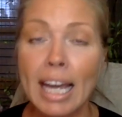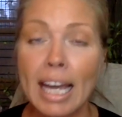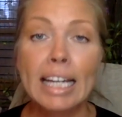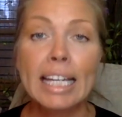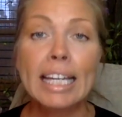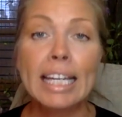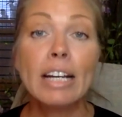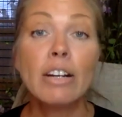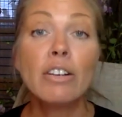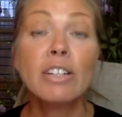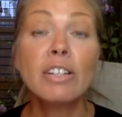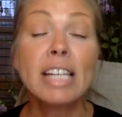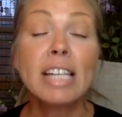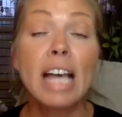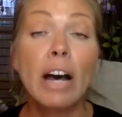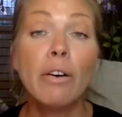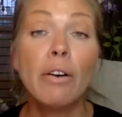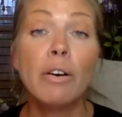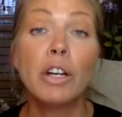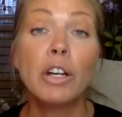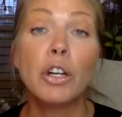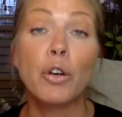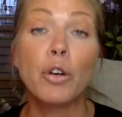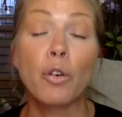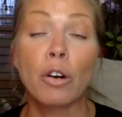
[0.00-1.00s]
here's how
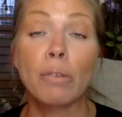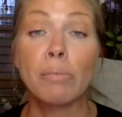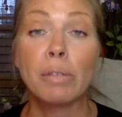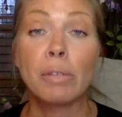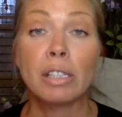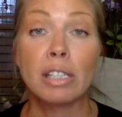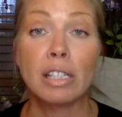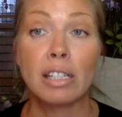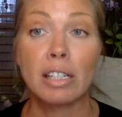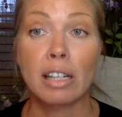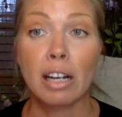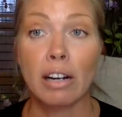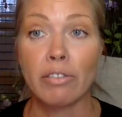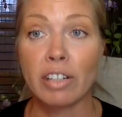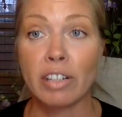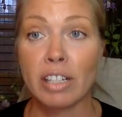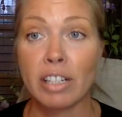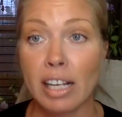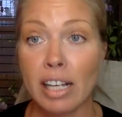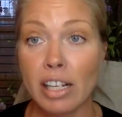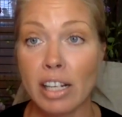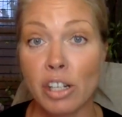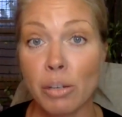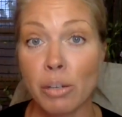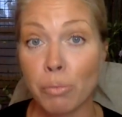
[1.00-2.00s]
a normal discovery
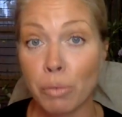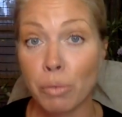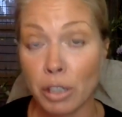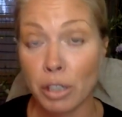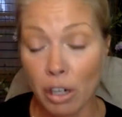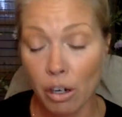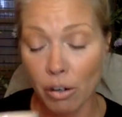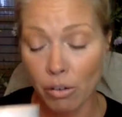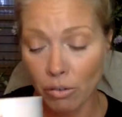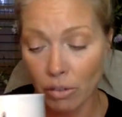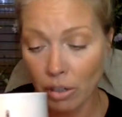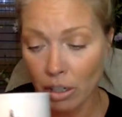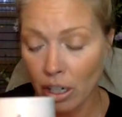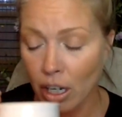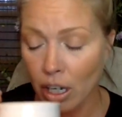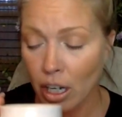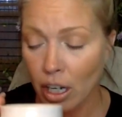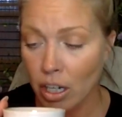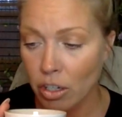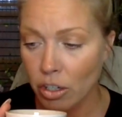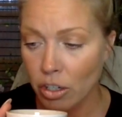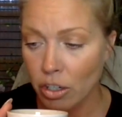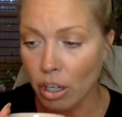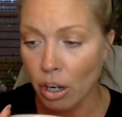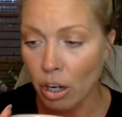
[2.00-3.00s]
session would go.
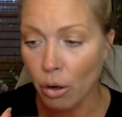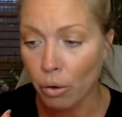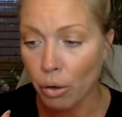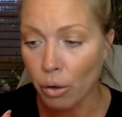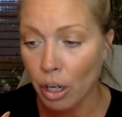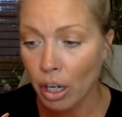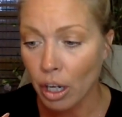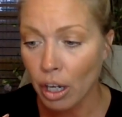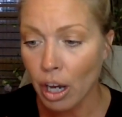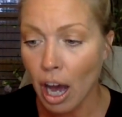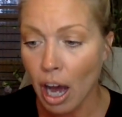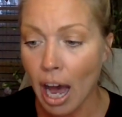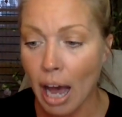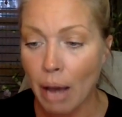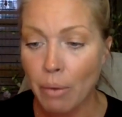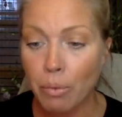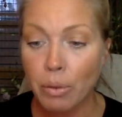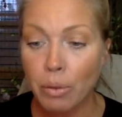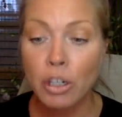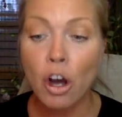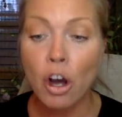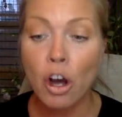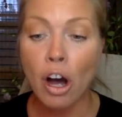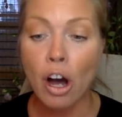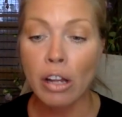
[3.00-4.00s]
So I
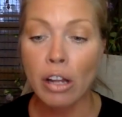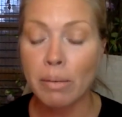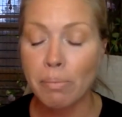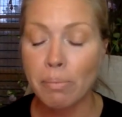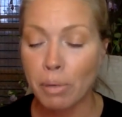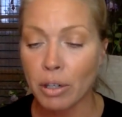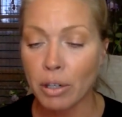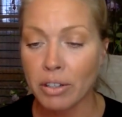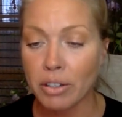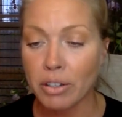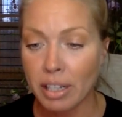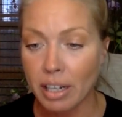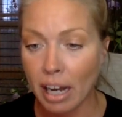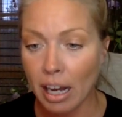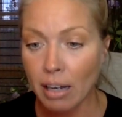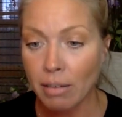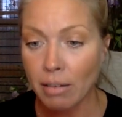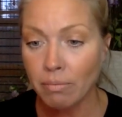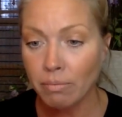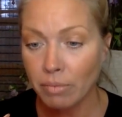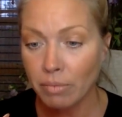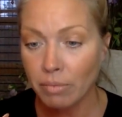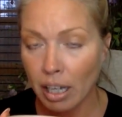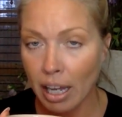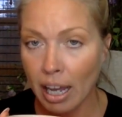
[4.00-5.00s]
would call the person up,
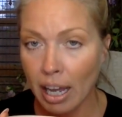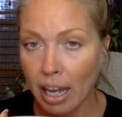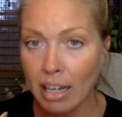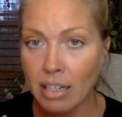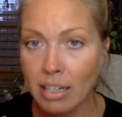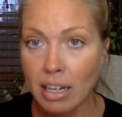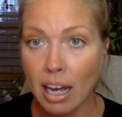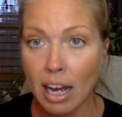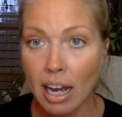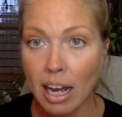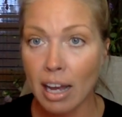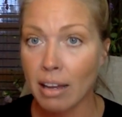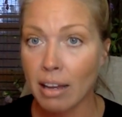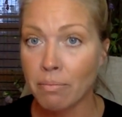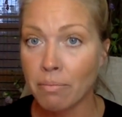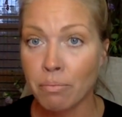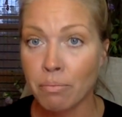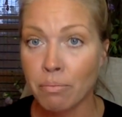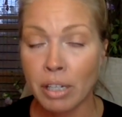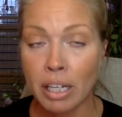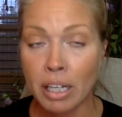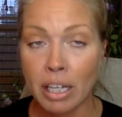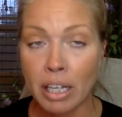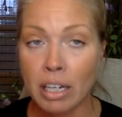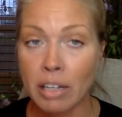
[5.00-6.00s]
and I
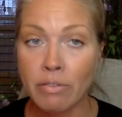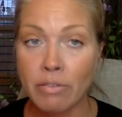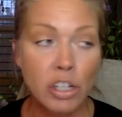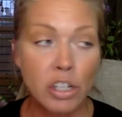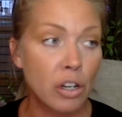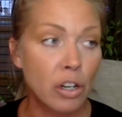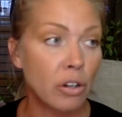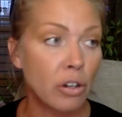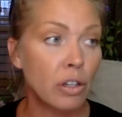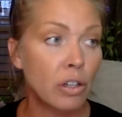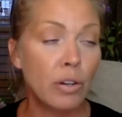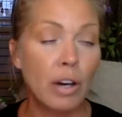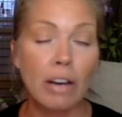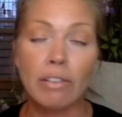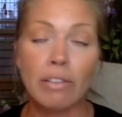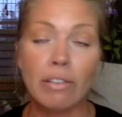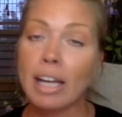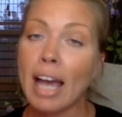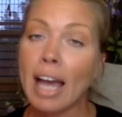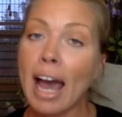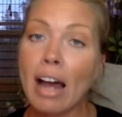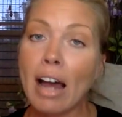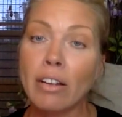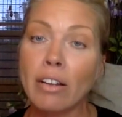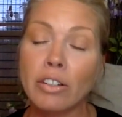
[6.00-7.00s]
can even show you, I have a
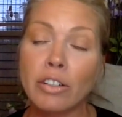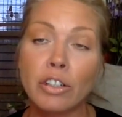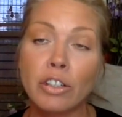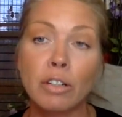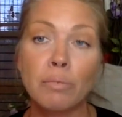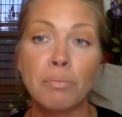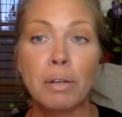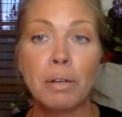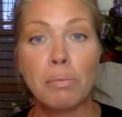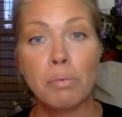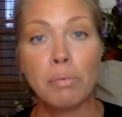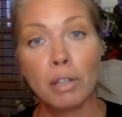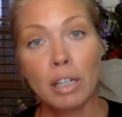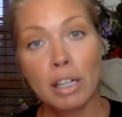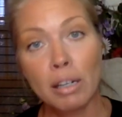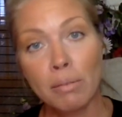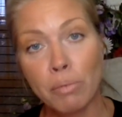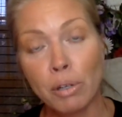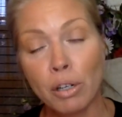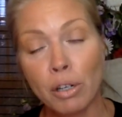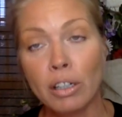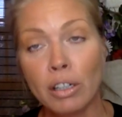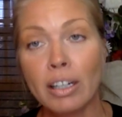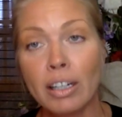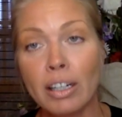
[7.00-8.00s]
calendar people can
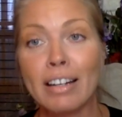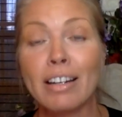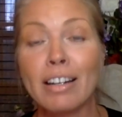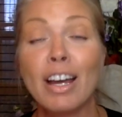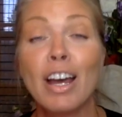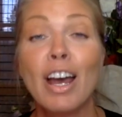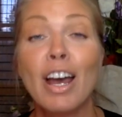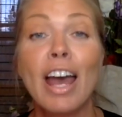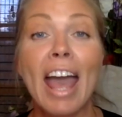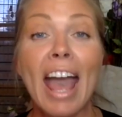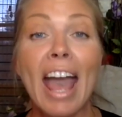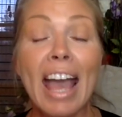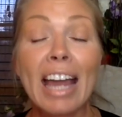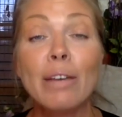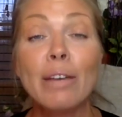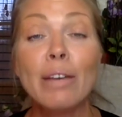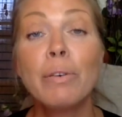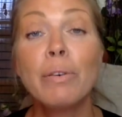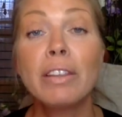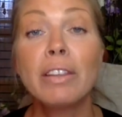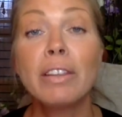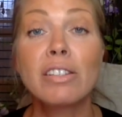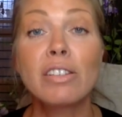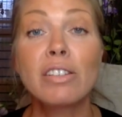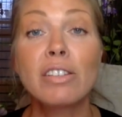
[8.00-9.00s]
book. And
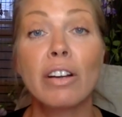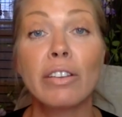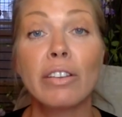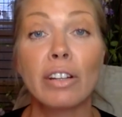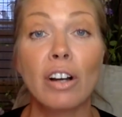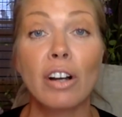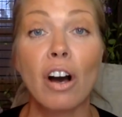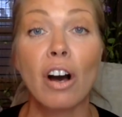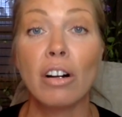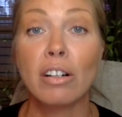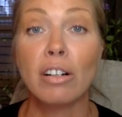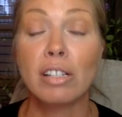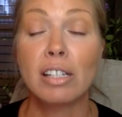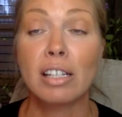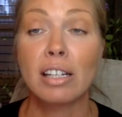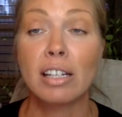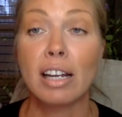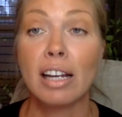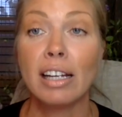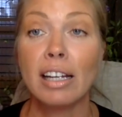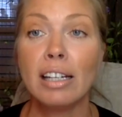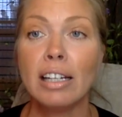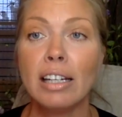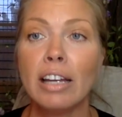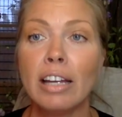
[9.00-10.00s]
anyone that's on the call
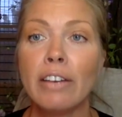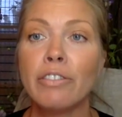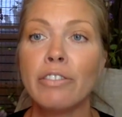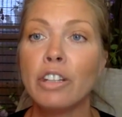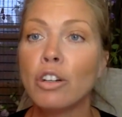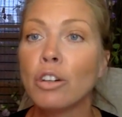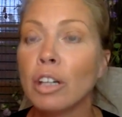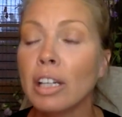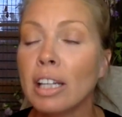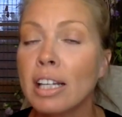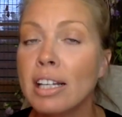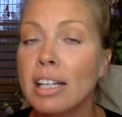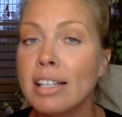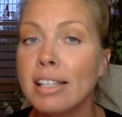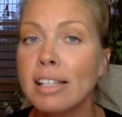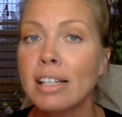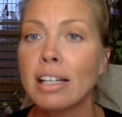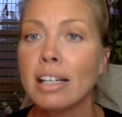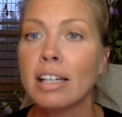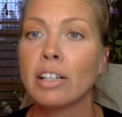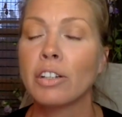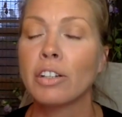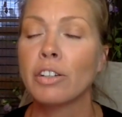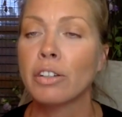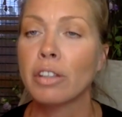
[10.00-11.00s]
tonight, if you're
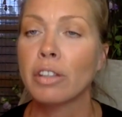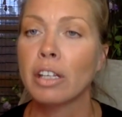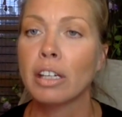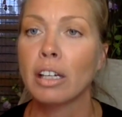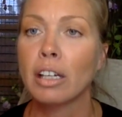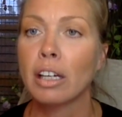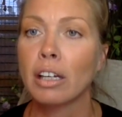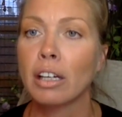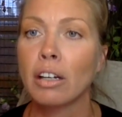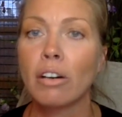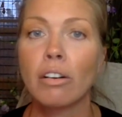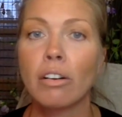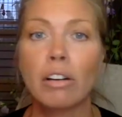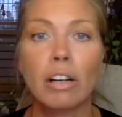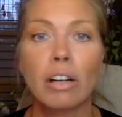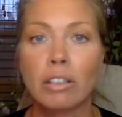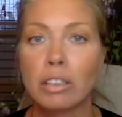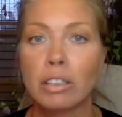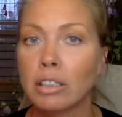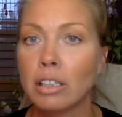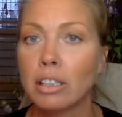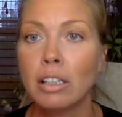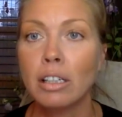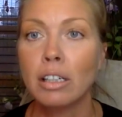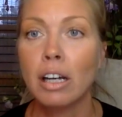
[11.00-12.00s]
listening and you're thinking, okay,
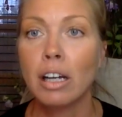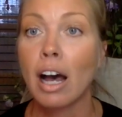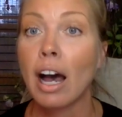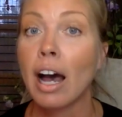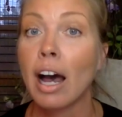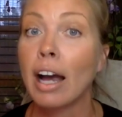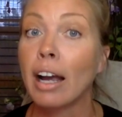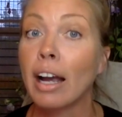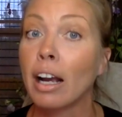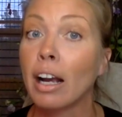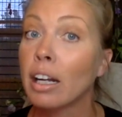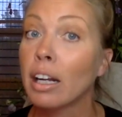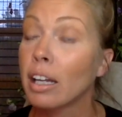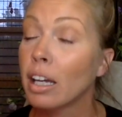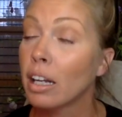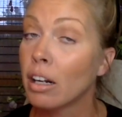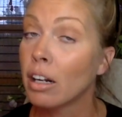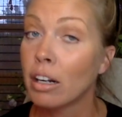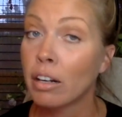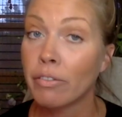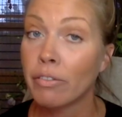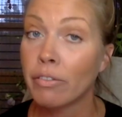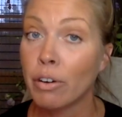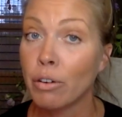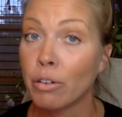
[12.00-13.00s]
Crystal, I got to get
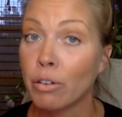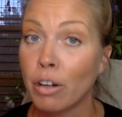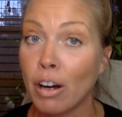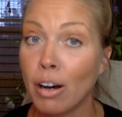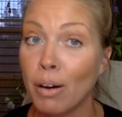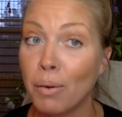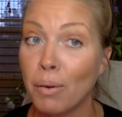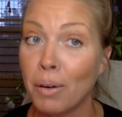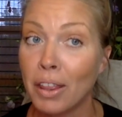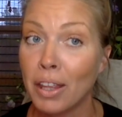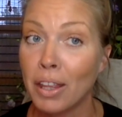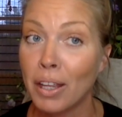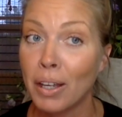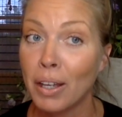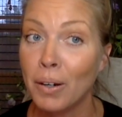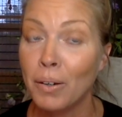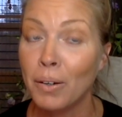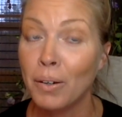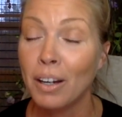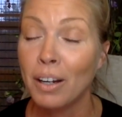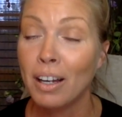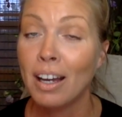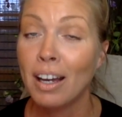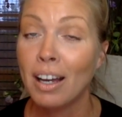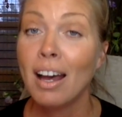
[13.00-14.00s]
on a phone call with
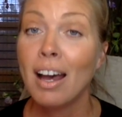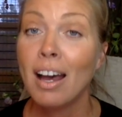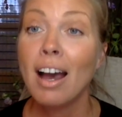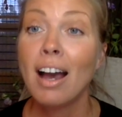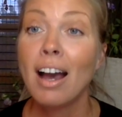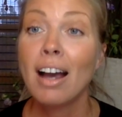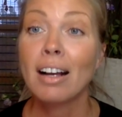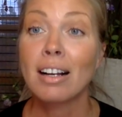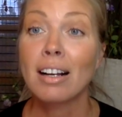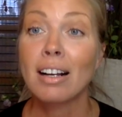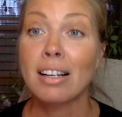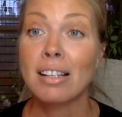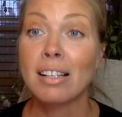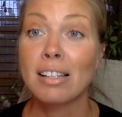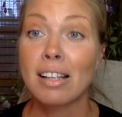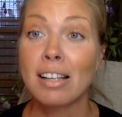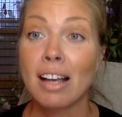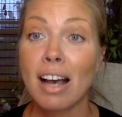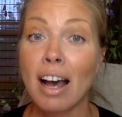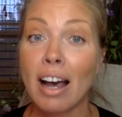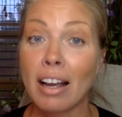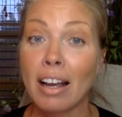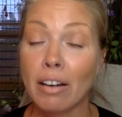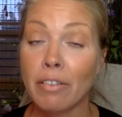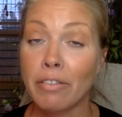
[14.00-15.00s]
you because
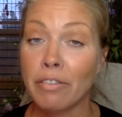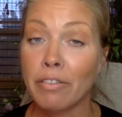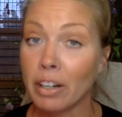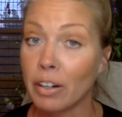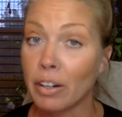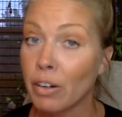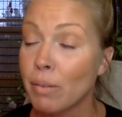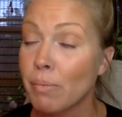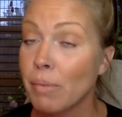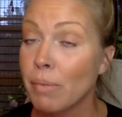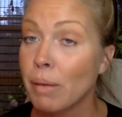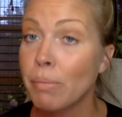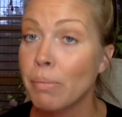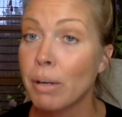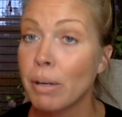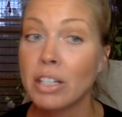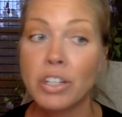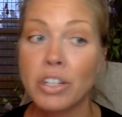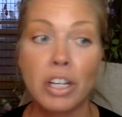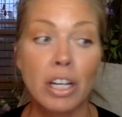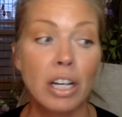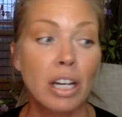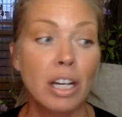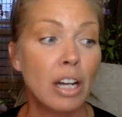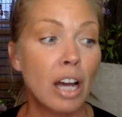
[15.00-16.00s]
I got to figure out my
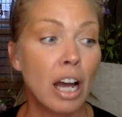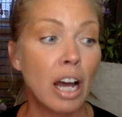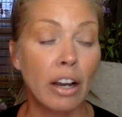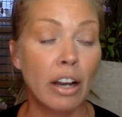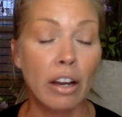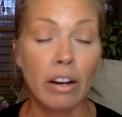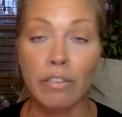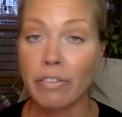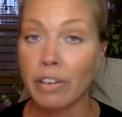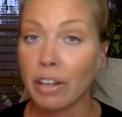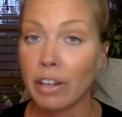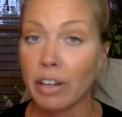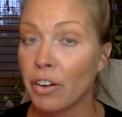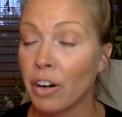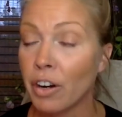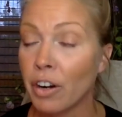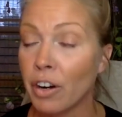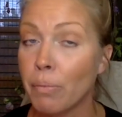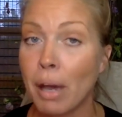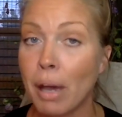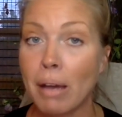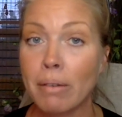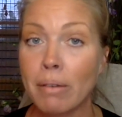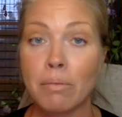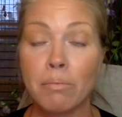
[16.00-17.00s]
budget. I got to figure out a
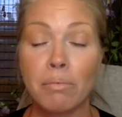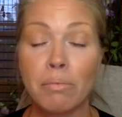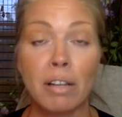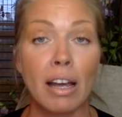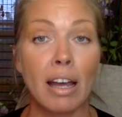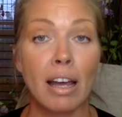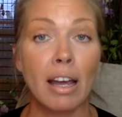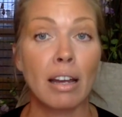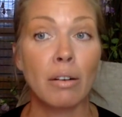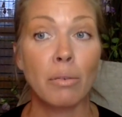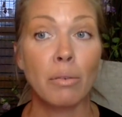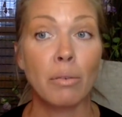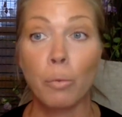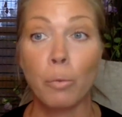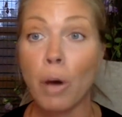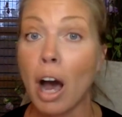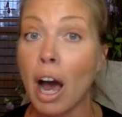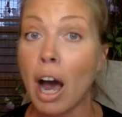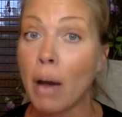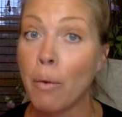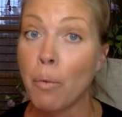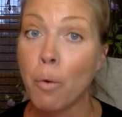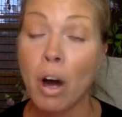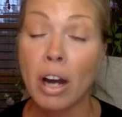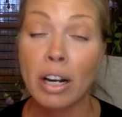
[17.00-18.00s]
payment plan.
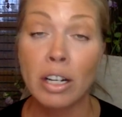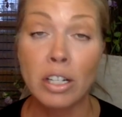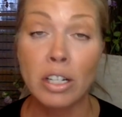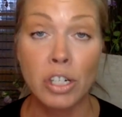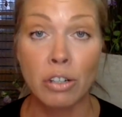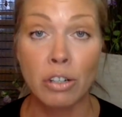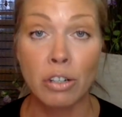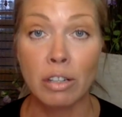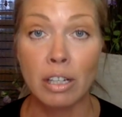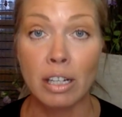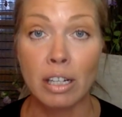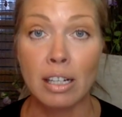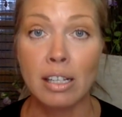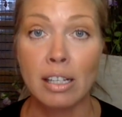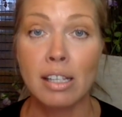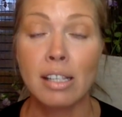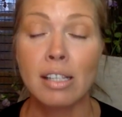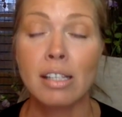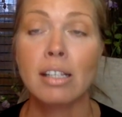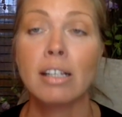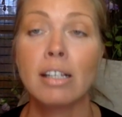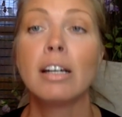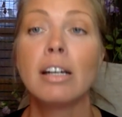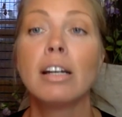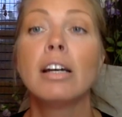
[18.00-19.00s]
I want to do
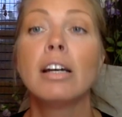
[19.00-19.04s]
this.